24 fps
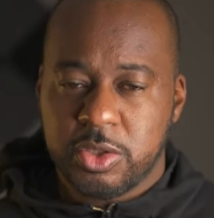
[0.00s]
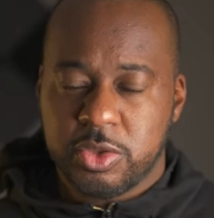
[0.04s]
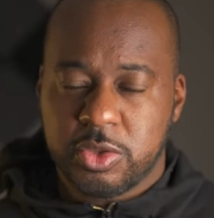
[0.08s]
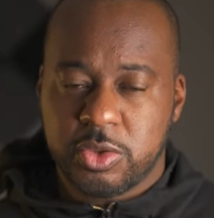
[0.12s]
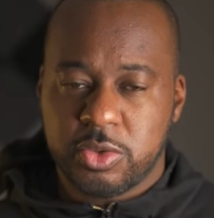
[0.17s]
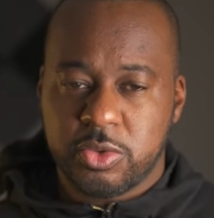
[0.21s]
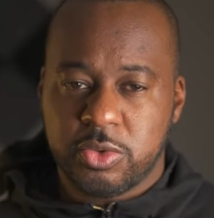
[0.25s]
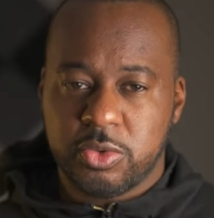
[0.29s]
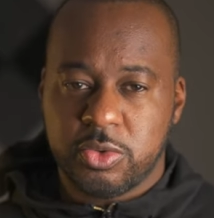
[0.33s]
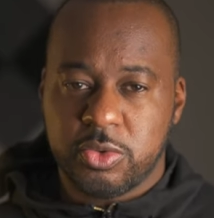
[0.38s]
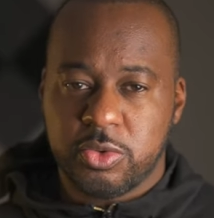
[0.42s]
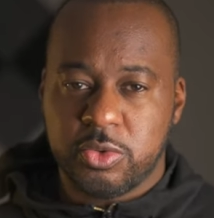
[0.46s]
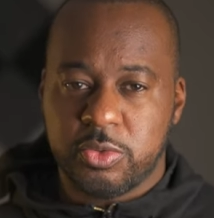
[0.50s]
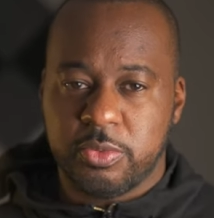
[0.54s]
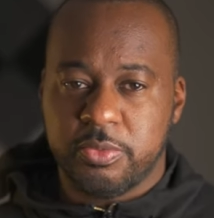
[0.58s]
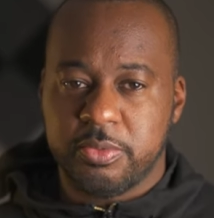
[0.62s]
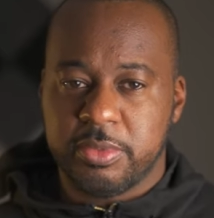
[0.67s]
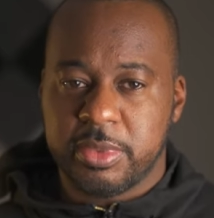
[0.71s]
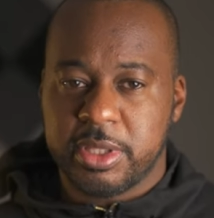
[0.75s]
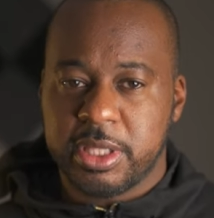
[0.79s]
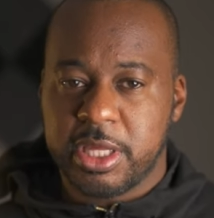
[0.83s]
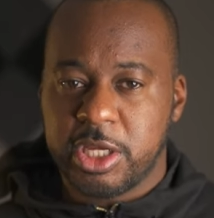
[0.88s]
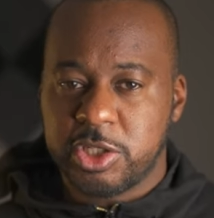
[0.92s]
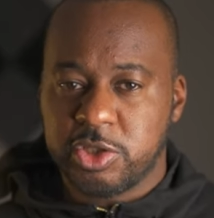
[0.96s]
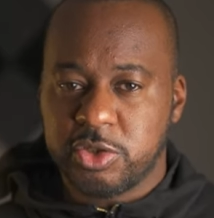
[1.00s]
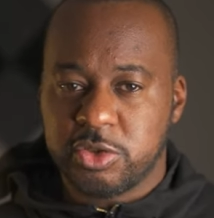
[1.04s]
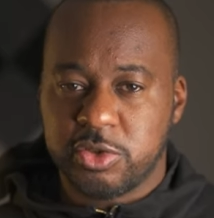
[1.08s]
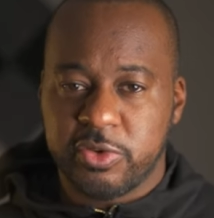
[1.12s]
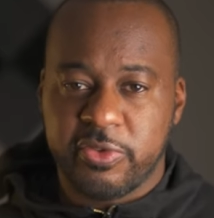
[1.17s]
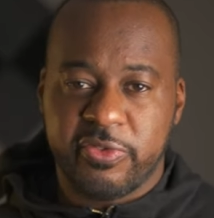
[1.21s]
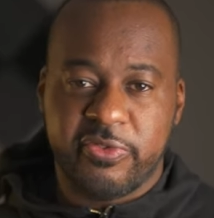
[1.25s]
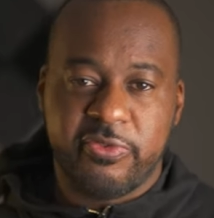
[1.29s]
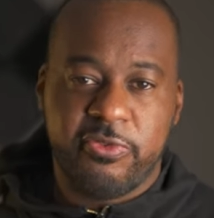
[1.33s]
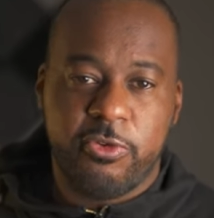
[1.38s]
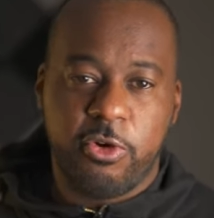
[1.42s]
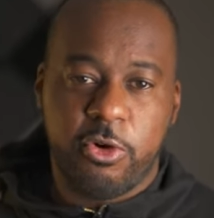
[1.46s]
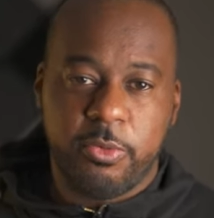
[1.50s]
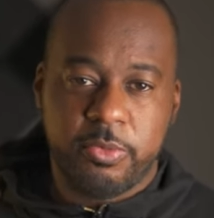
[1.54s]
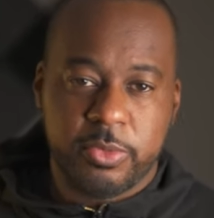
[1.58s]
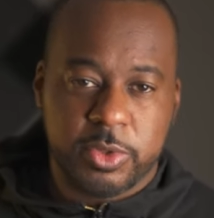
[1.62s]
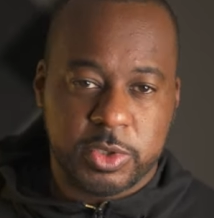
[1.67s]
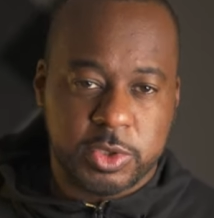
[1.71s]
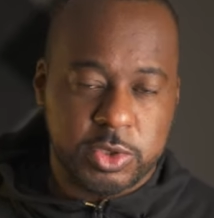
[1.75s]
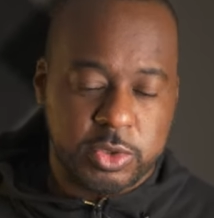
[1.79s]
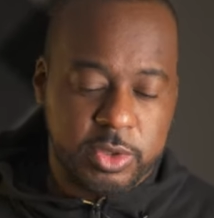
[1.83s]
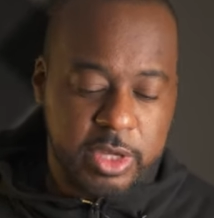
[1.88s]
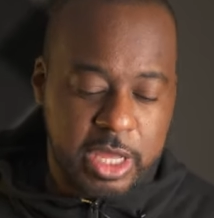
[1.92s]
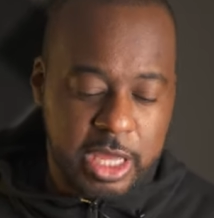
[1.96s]
to get you to form
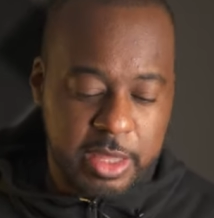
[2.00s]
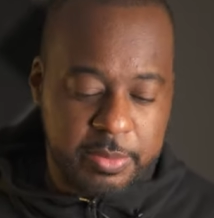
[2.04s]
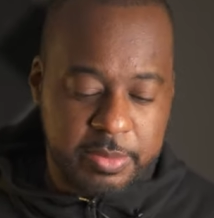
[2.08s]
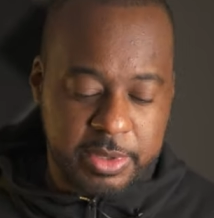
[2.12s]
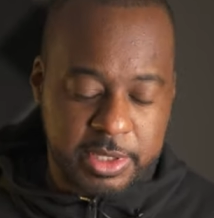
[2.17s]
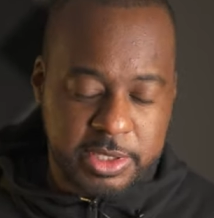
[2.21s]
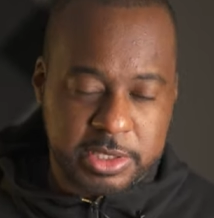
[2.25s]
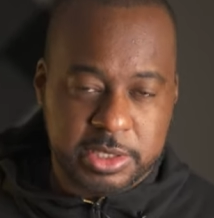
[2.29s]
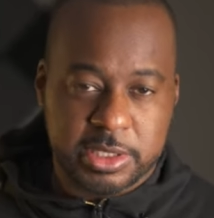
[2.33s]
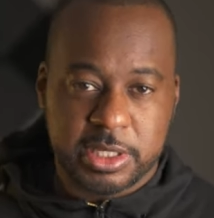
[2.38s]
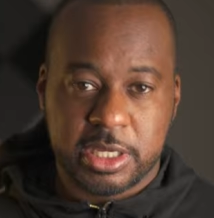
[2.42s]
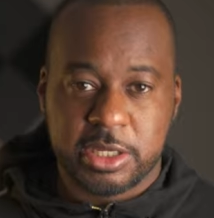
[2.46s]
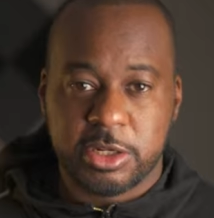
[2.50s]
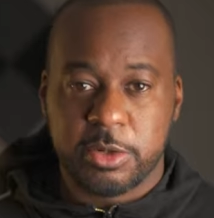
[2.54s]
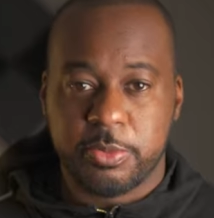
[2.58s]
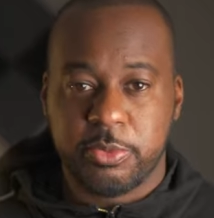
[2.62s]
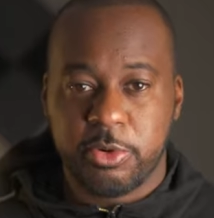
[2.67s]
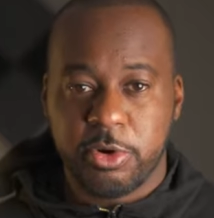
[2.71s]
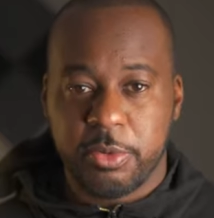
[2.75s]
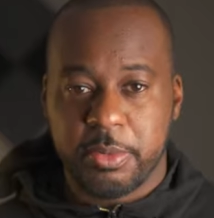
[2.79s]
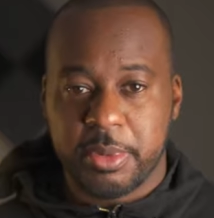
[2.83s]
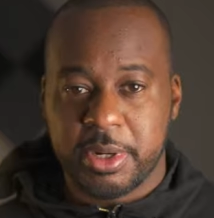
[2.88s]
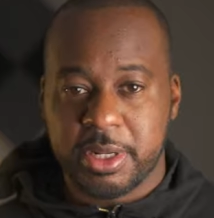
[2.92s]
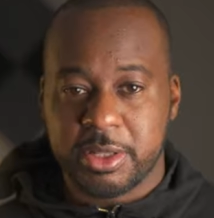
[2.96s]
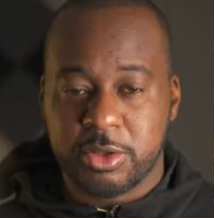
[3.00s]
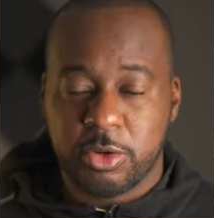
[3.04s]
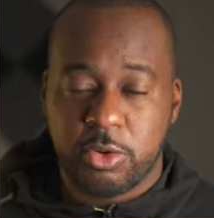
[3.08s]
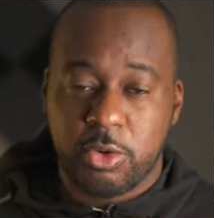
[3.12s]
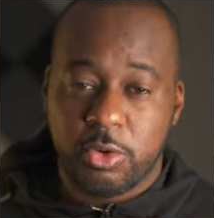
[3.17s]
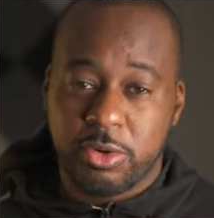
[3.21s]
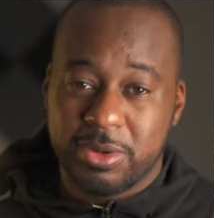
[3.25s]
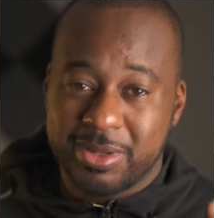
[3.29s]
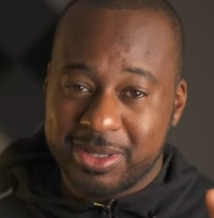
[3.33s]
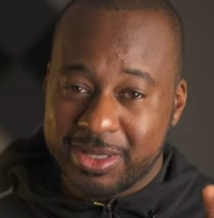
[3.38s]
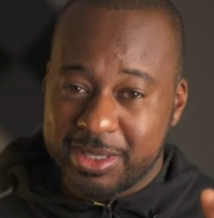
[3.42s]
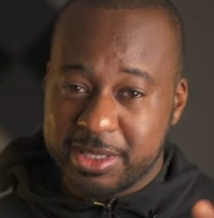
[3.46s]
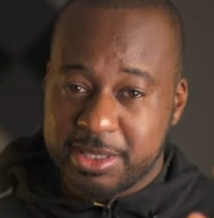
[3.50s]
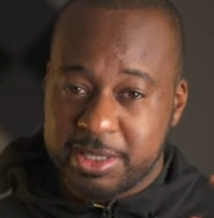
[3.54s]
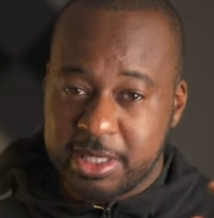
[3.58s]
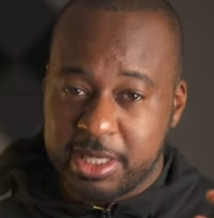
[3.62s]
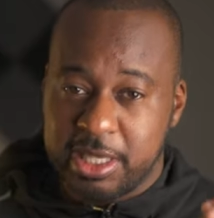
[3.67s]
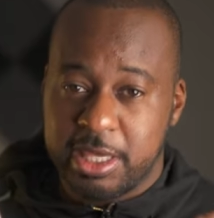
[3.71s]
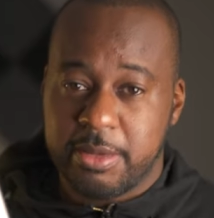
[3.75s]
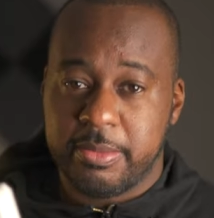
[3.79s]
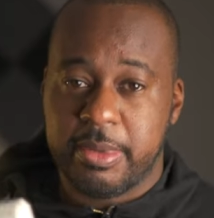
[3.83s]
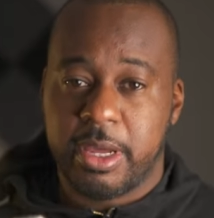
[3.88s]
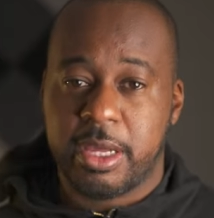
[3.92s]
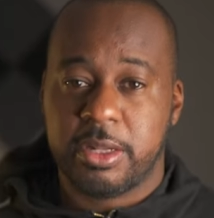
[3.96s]
those new habits in a permanent or
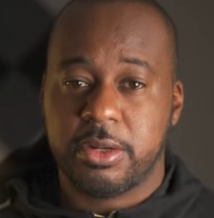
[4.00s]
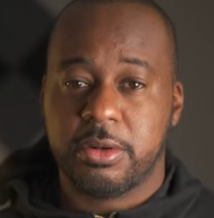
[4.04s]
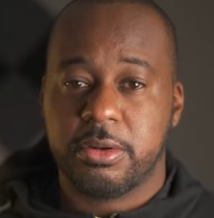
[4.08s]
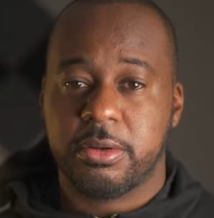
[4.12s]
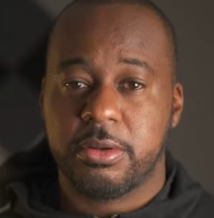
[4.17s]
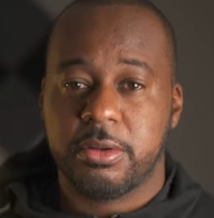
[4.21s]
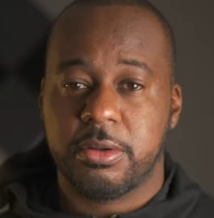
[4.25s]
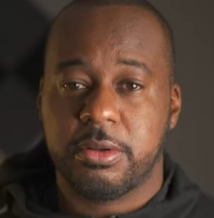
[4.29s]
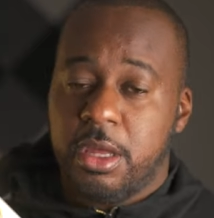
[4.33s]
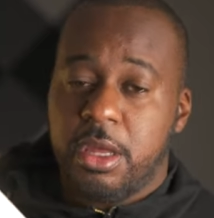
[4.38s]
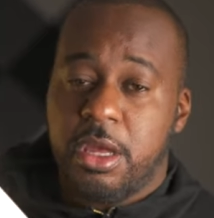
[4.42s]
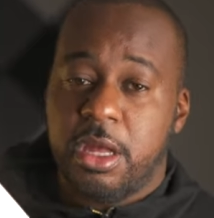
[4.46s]
sticky manner.